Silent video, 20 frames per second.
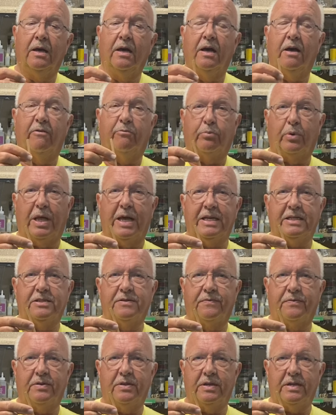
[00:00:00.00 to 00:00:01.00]
of planks
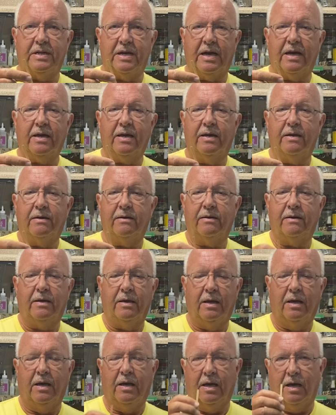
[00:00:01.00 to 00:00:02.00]
for the deck.
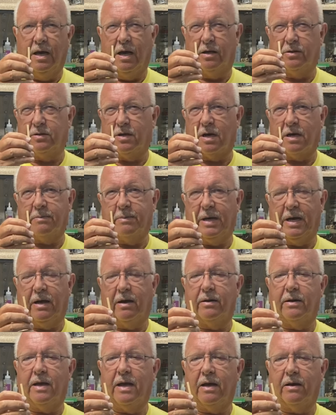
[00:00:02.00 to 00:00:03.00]
I'll talk
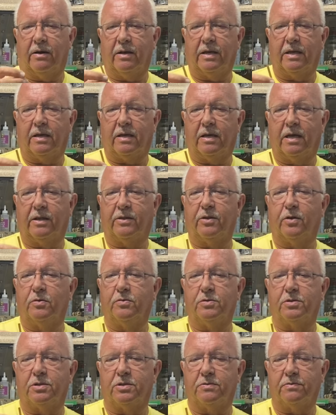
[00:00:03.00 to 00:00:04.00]
about how to cut
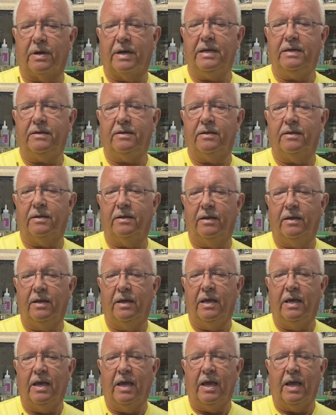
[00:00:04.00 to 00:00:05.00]
those straight
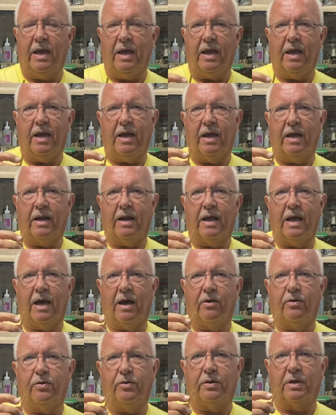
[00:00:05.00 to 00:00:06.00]
and
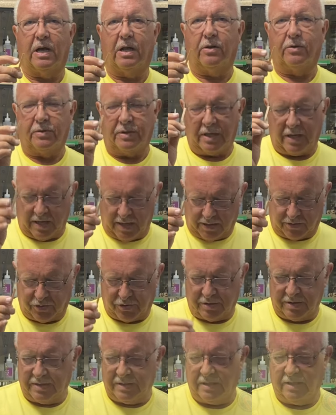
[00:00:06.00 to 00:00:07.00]
how to color the
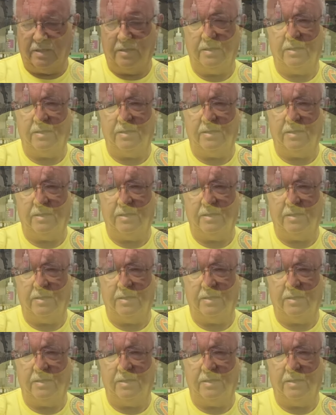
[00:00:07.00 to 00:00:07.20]
edges.